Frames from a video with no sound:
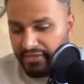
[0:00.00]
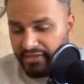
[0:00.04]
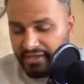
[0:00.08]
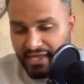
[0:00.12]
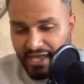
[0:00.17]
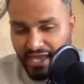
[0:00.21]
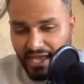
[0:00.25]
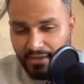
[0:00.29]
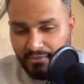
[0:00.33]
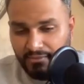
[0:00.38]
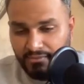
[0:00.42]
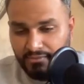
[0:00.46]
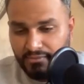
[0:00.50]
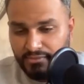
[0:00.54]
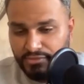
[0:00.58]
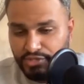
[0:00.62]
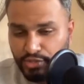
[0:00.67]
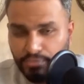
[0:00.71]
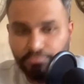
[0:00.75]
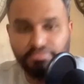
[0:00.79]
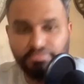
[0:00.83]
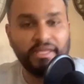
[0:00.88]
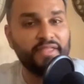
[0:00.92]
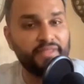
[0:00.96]
the game
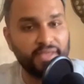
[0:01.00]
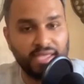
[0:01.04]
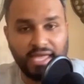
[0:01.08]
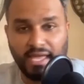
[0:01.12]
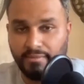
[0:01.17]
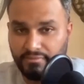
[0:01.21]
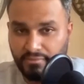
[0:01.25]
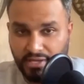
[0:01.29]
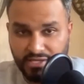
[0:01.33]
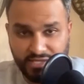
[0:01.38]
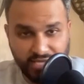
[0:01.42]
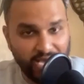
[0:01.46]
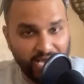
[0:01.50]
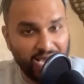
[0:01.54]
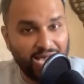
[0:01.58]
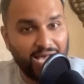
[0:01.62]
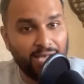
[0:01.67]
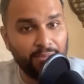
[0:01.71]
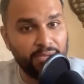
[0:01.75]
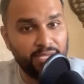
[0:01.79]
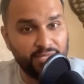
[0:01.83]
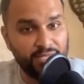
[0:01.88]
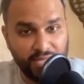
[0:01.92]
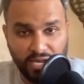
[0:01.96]
to play the game. It's a
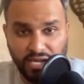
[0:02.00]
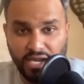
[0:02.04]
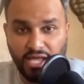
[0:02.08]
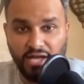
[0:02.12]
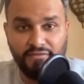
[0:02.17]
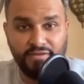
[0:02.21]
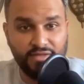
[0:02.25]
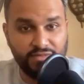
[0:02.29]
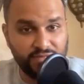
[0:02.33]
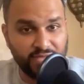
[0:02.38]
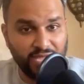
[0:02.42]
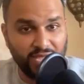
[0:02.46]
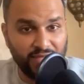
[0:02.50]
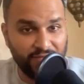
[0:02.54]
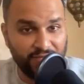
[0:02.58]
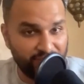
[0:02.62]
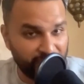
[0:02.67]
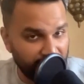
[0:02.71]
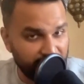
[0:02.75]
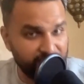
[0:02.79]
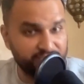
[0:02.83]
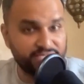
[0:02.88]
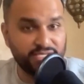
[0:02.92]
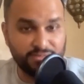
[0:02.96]
hobby, they love it, they're
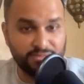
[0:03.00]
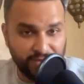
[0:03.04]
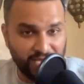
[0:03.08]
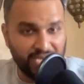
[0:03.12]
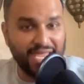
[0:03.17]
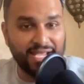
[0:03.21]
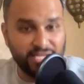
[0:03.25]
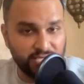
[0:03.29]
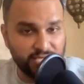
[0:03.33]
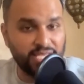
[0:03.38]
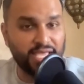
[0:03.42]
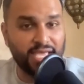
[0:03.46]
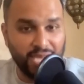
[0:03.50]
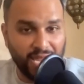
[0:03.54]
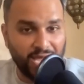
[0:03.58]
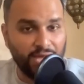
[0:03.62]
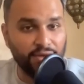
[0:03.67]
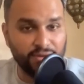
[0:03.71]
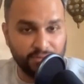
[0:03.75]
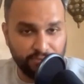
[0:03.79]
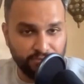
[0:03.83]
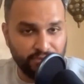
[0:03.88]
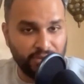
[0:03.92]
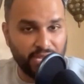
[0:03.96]
athleticism, they like to get out
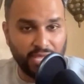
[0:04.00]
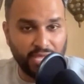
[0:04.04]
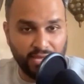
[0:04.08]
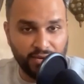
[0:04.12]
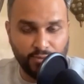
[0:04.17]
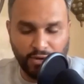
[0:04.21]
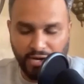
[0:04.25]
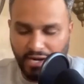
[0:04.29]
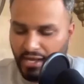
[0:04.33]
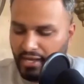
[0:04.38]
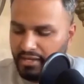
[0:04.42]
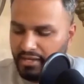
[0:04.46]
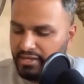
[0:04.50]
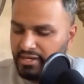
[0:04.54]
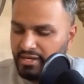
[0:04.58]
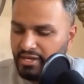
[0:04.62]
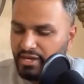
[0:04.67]
and play and whatnot.